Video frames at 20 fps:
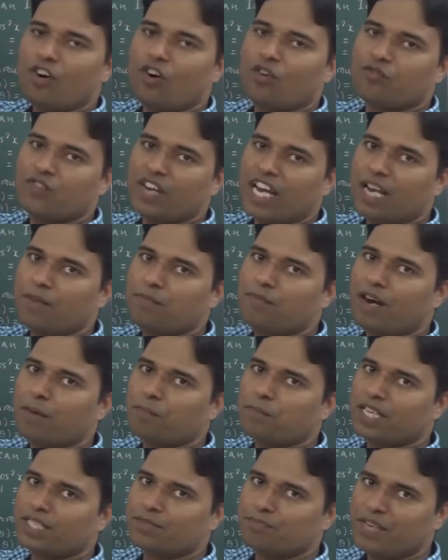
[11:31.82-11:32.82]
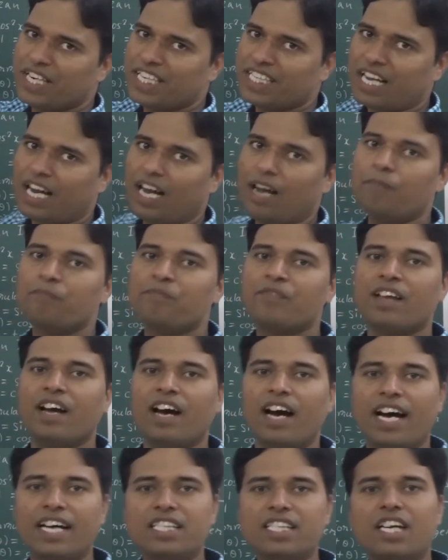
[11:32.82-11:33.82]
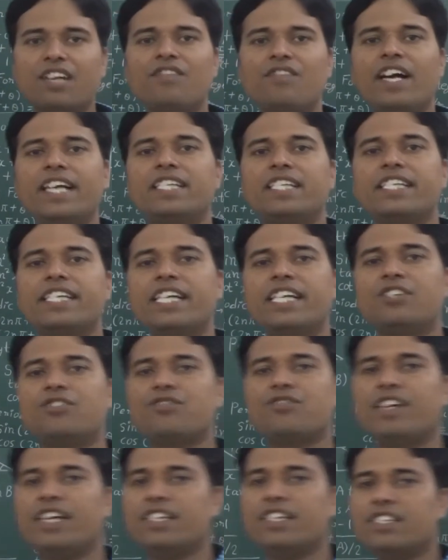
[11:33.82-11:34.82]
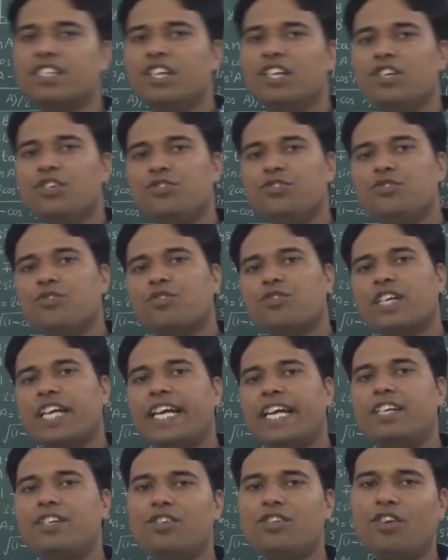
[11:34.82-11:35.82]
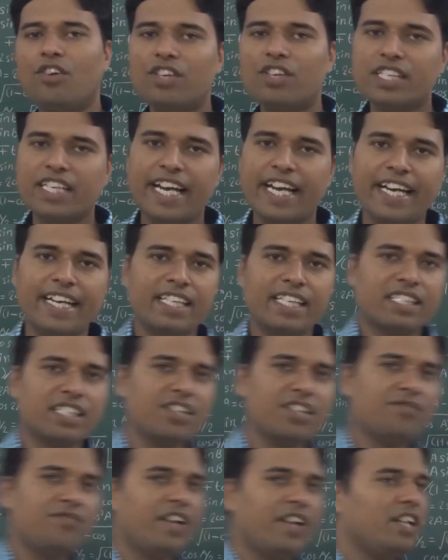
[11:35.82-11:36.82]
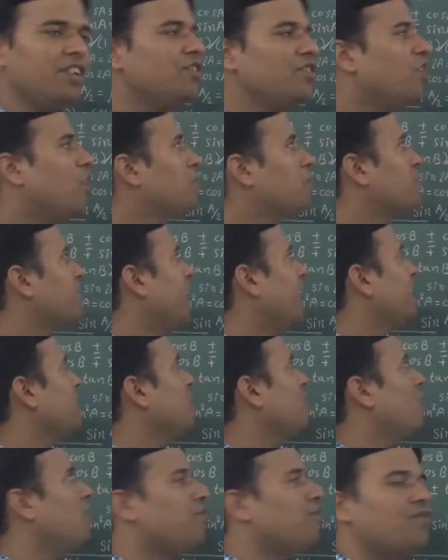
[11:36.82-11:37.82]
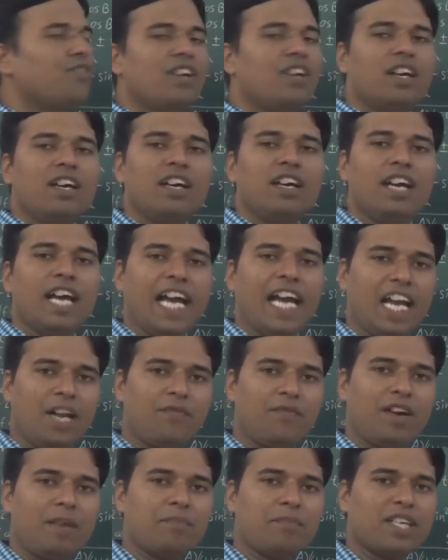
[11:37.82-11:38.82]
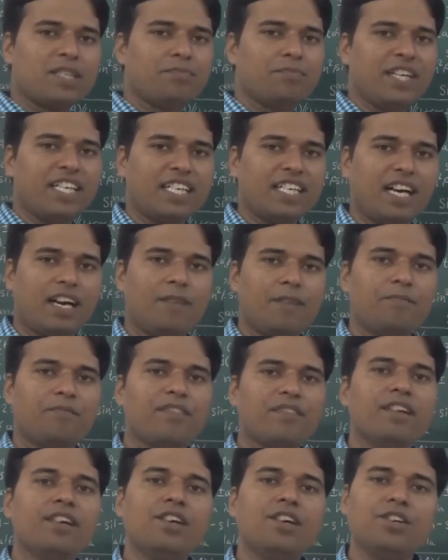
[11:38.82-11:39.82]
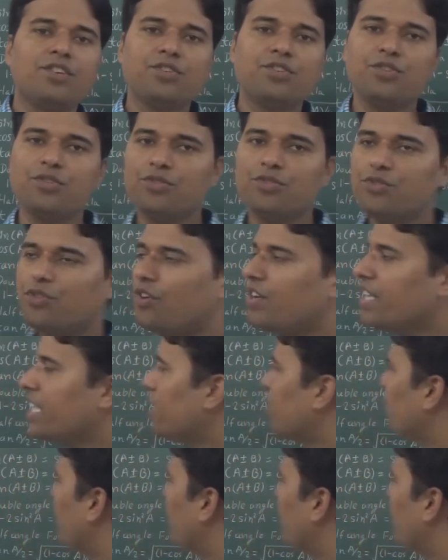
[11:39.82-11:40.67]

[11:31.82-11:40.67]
of alpha plus beta. Otherwise, dear students, you cannot get the value of sine of alpha plus beta. You know it